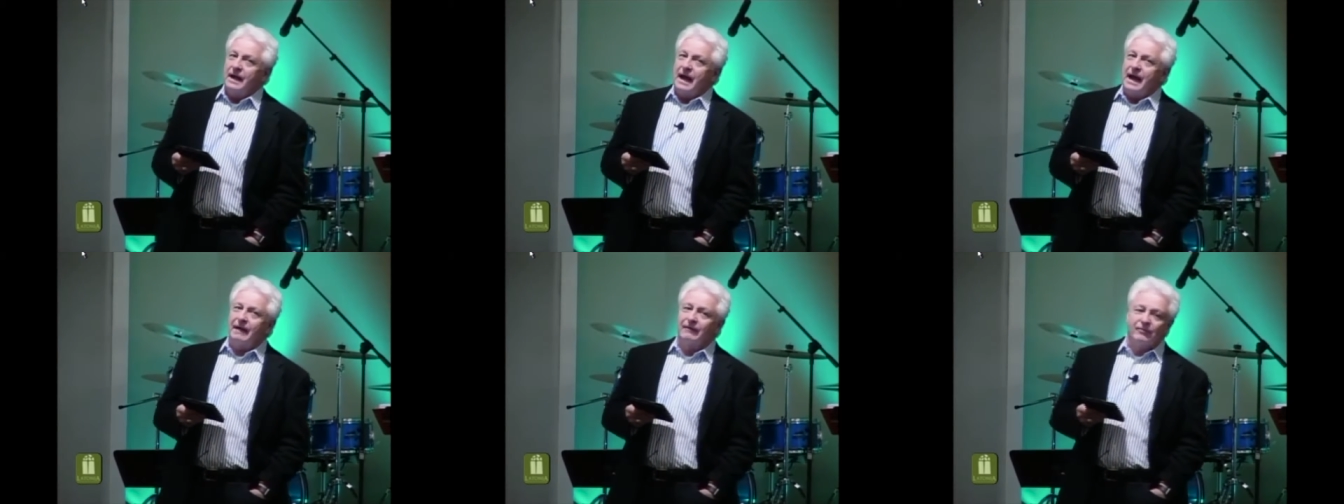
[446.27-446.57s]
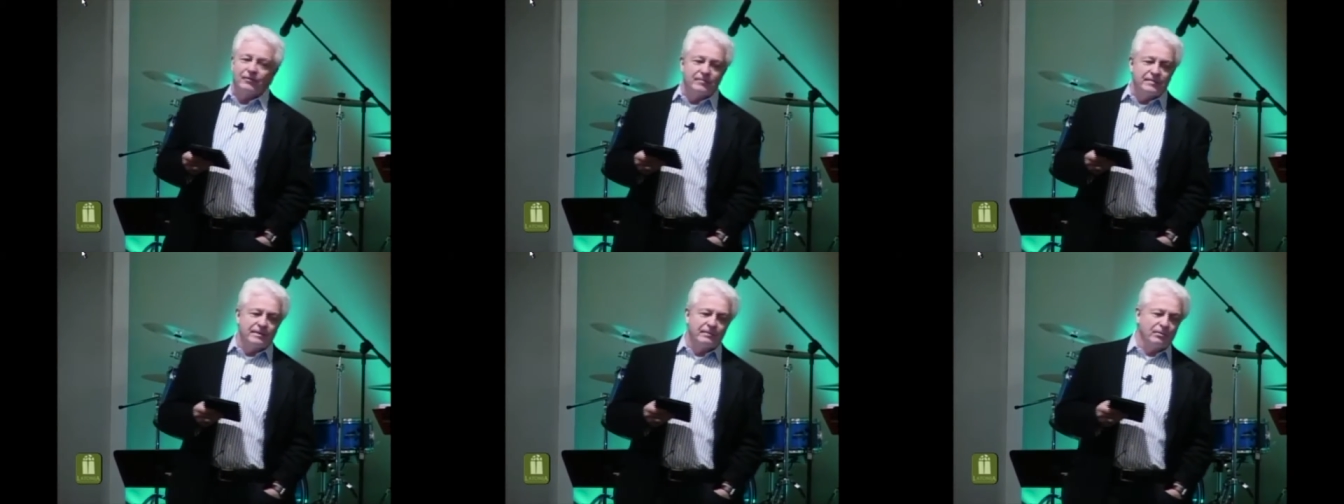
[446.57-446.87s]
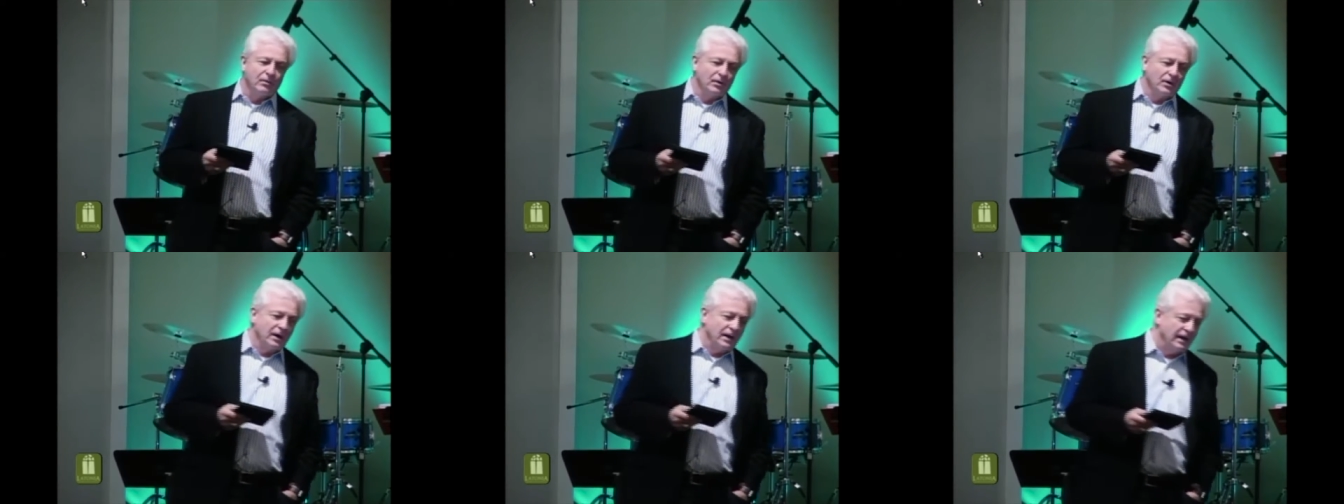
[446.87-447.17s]
I
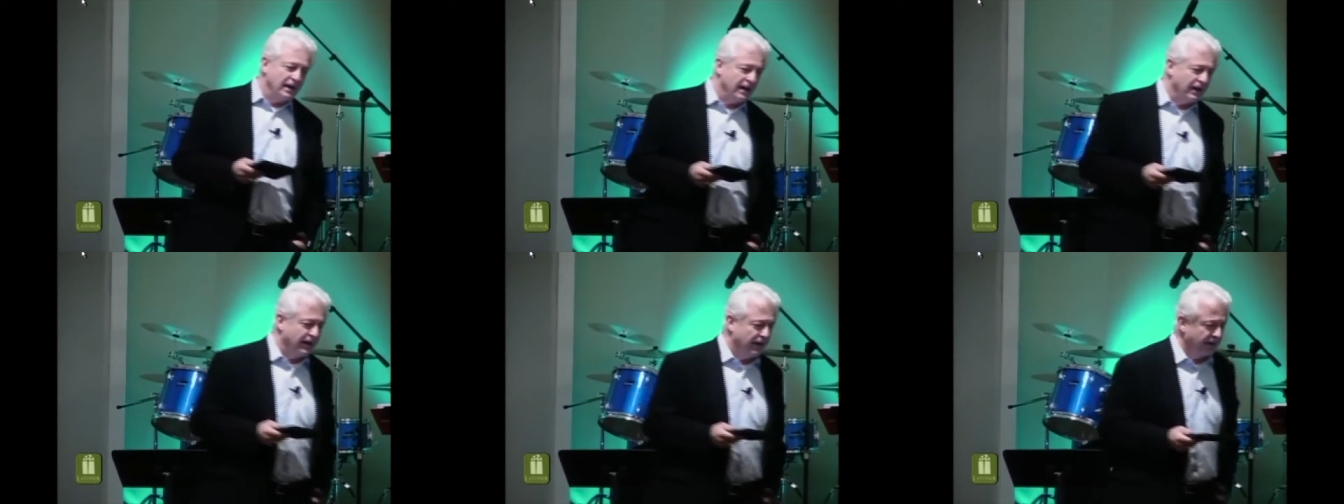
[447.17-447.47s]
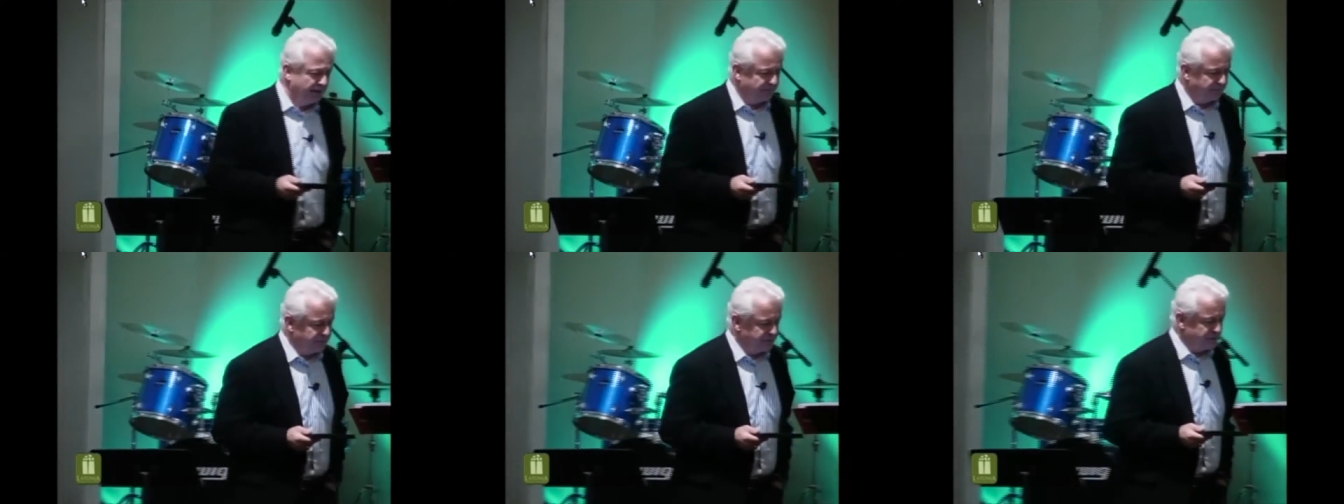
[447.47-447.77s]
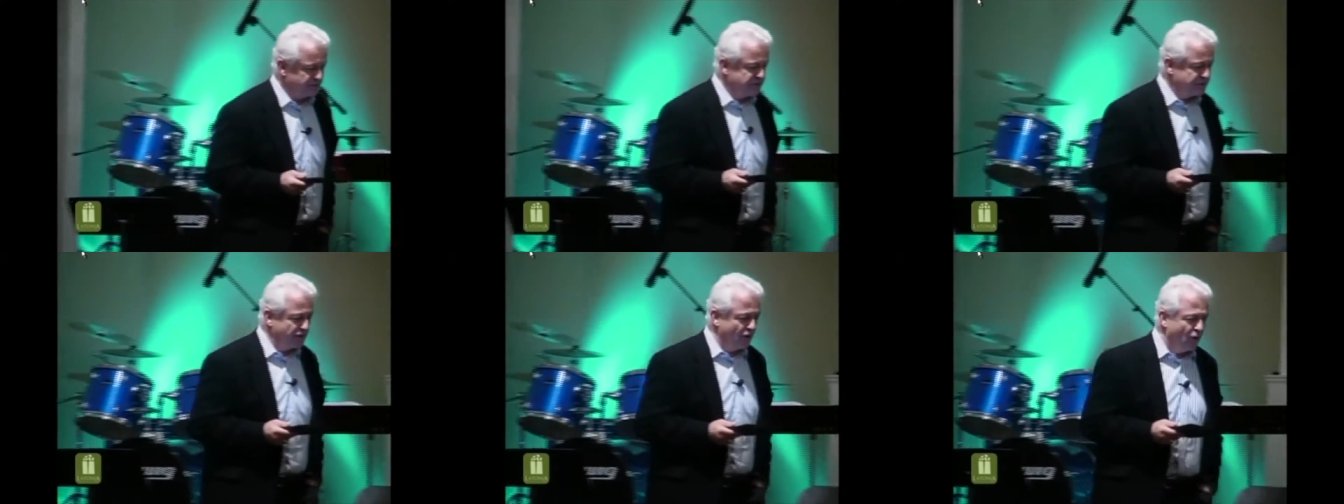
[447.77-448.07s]
remember um,
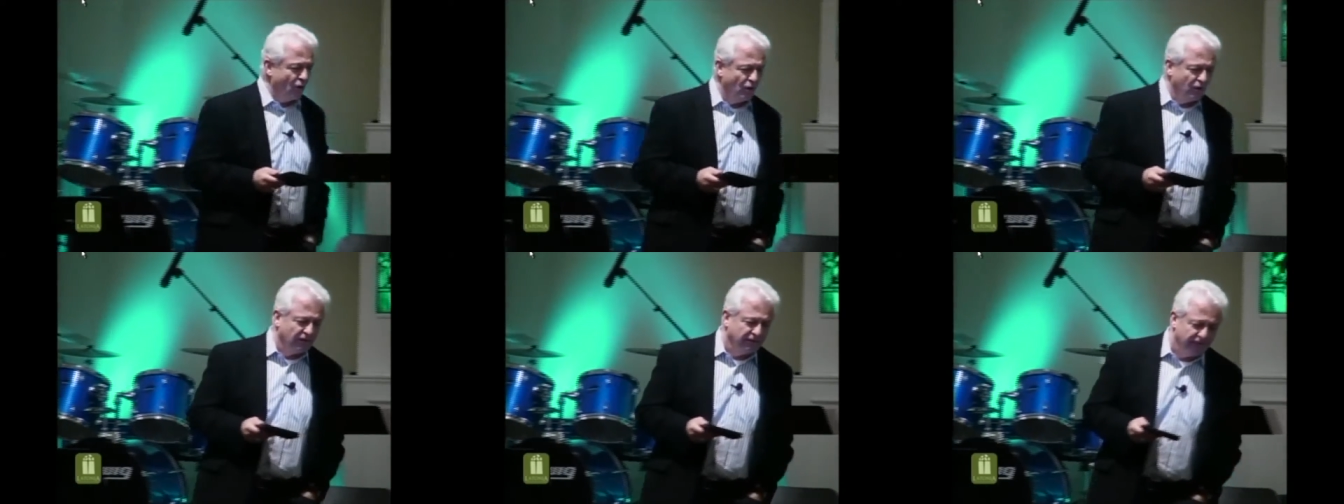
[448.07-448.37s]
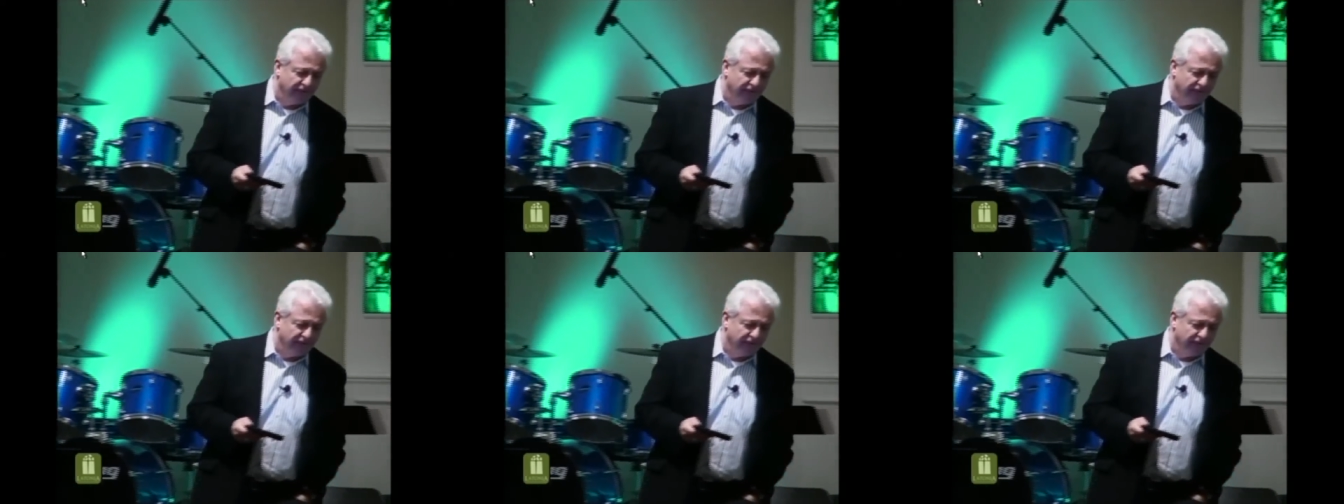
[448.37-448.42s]
just the whole